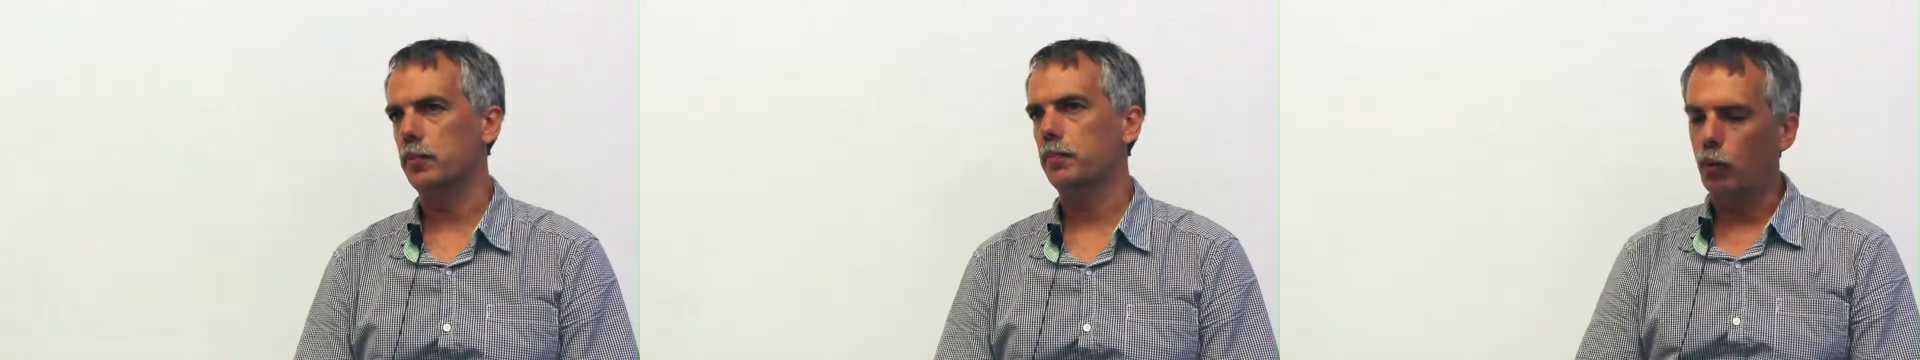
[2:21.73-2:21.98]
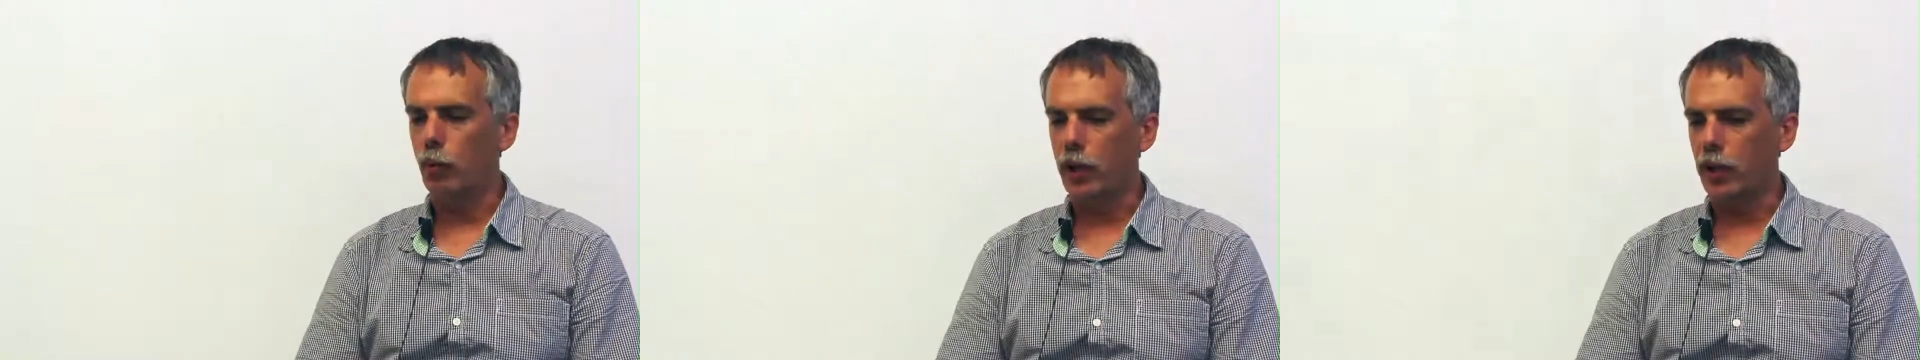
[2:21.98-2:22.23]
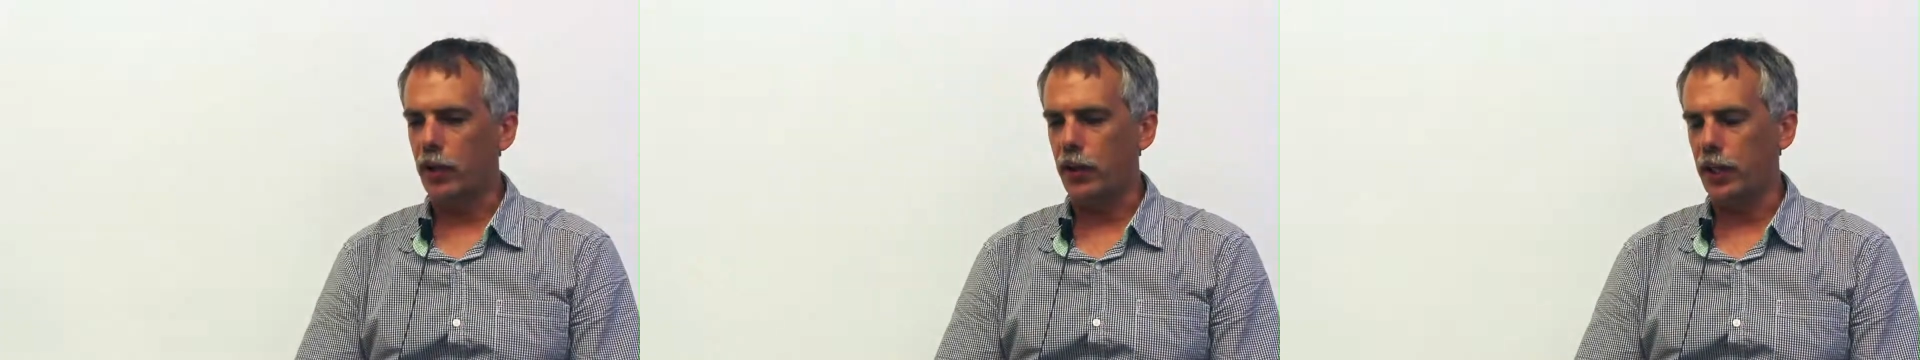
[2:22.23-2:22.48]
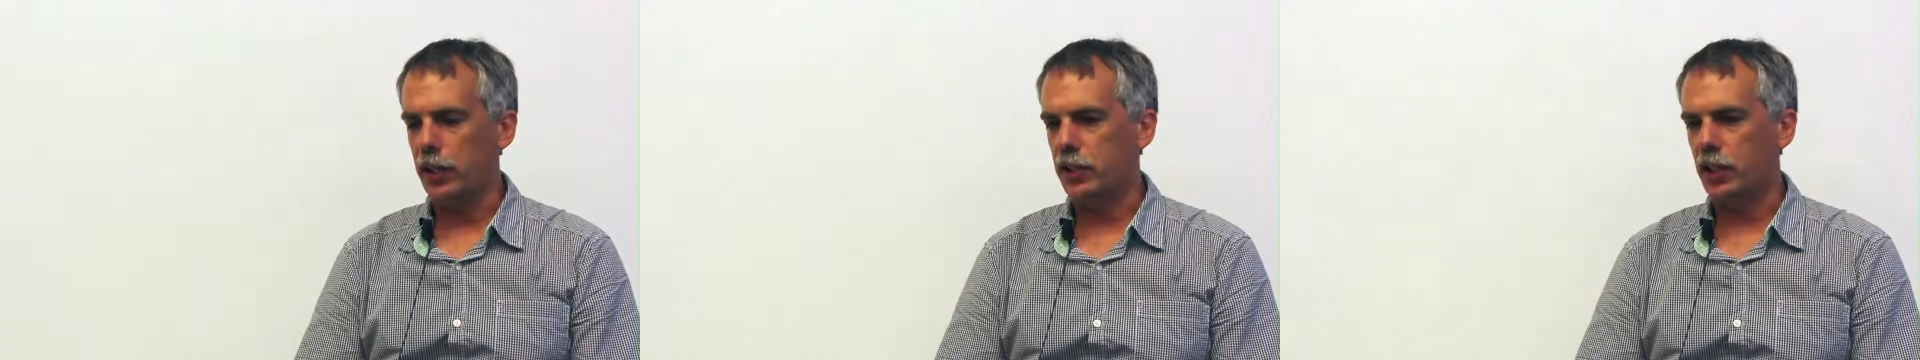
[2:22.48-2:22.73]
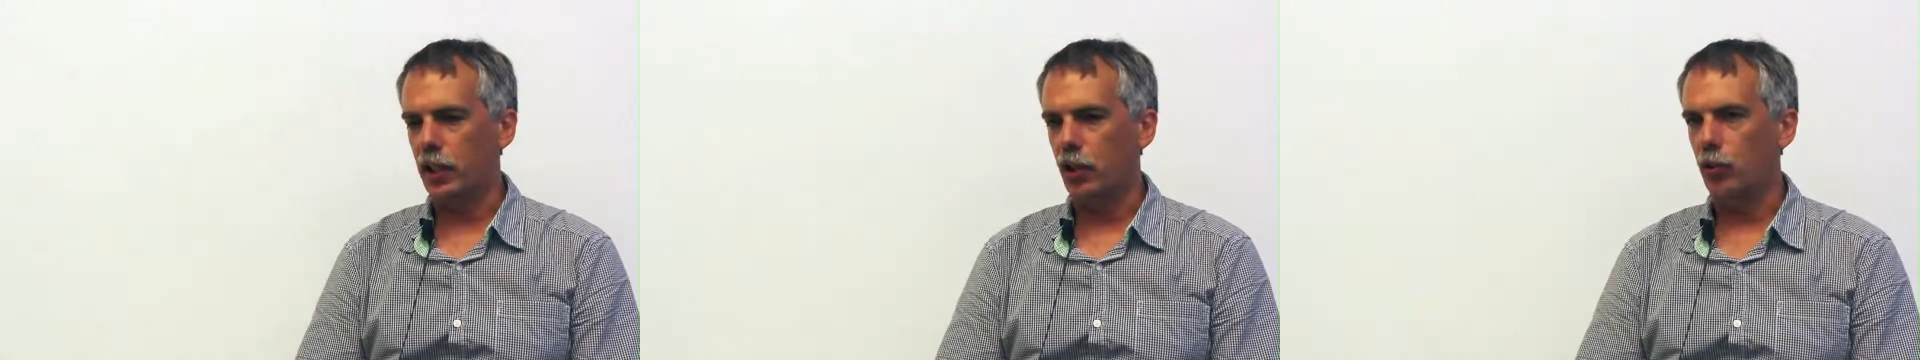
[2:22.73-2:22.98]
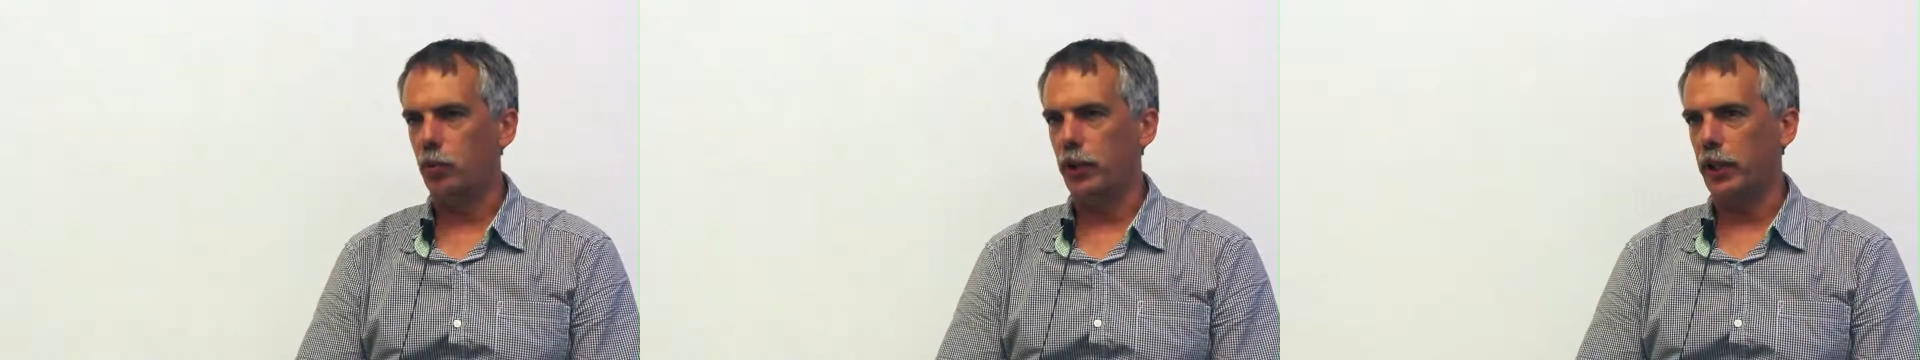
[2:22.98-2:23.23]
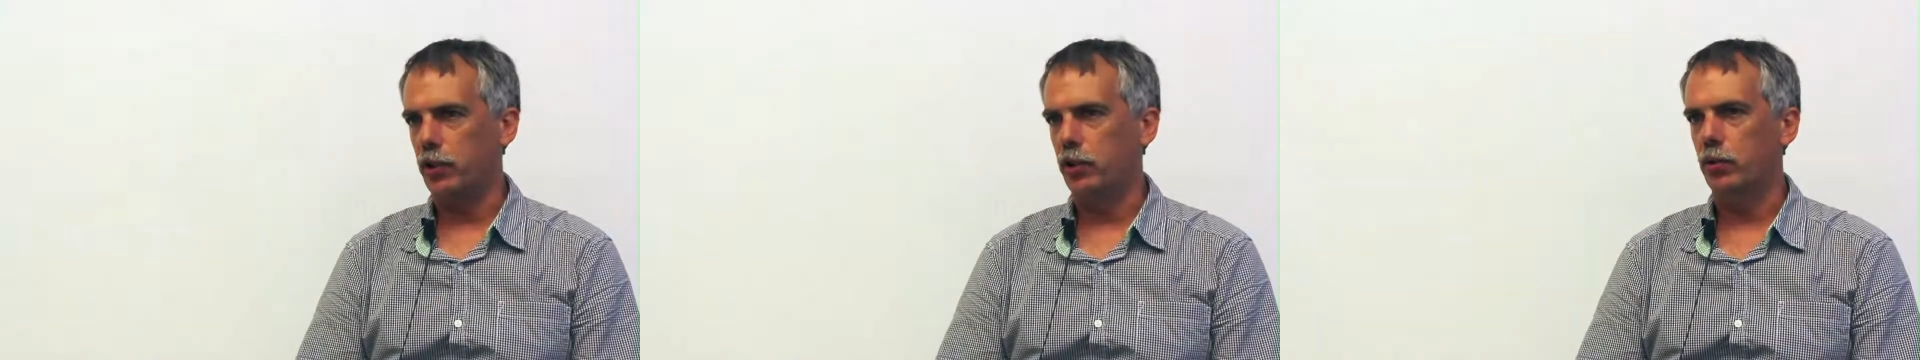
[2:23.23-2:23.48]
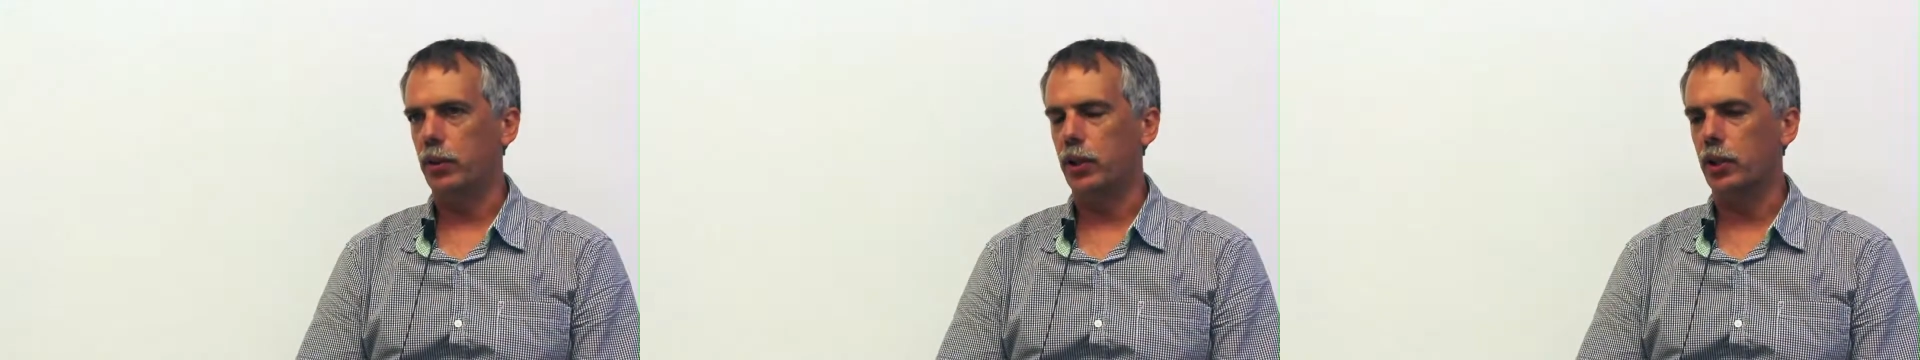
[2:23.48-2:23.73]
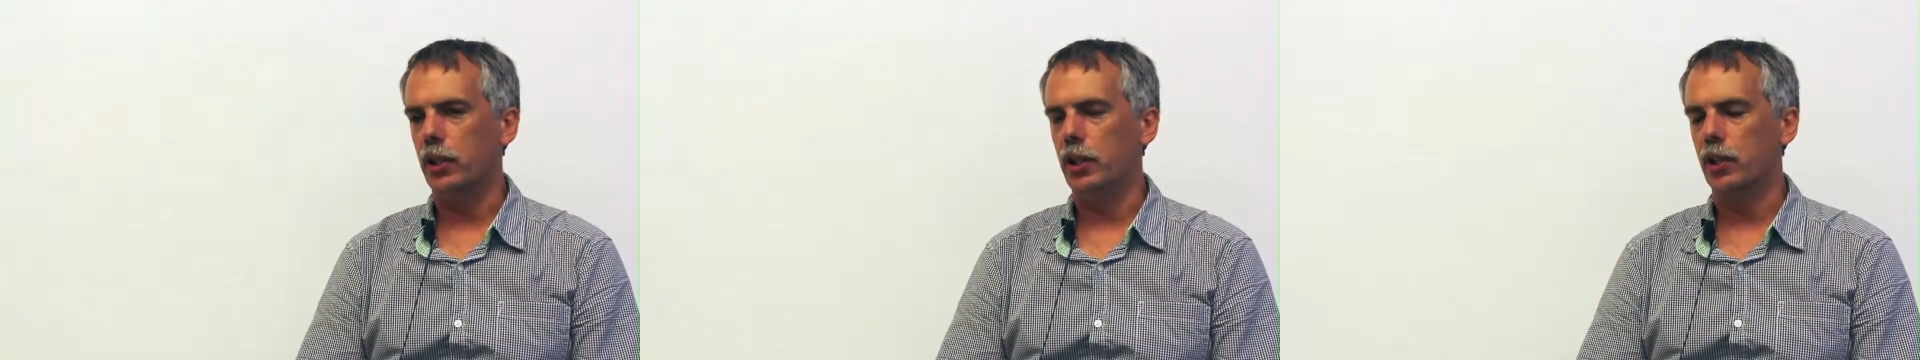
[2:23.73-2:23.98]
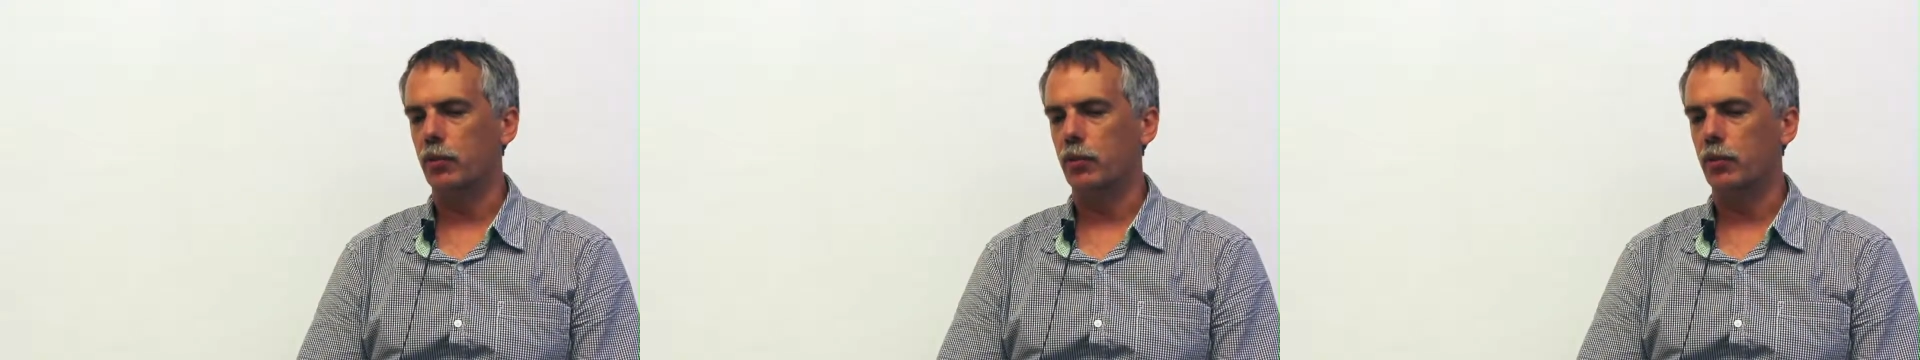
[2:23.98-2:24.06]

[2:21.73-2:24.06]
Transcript: One of the things that I hope we can do in